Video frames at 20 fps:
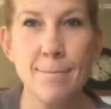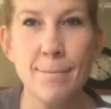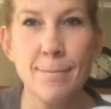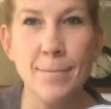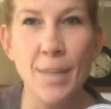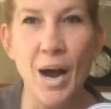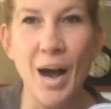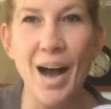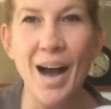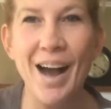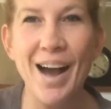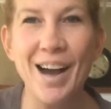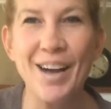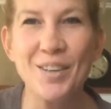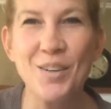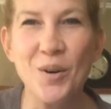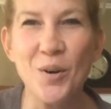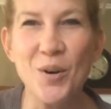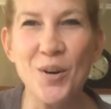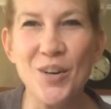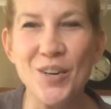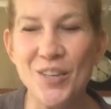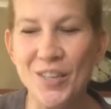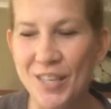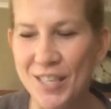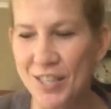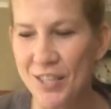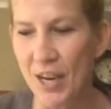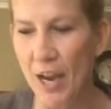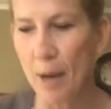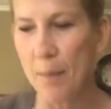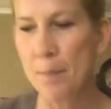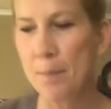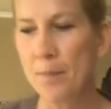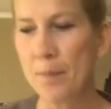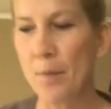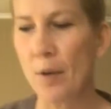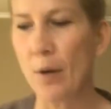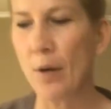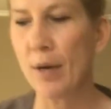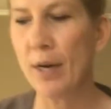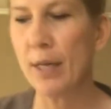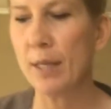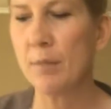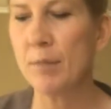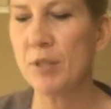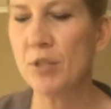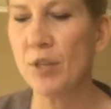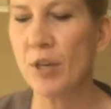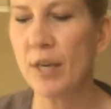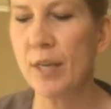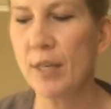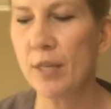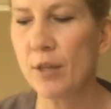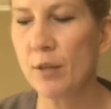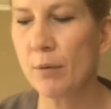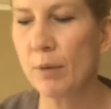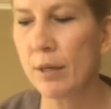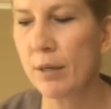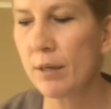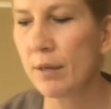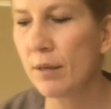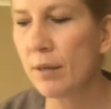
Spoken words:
Ah, quarter. Good job. All right, let me try another one.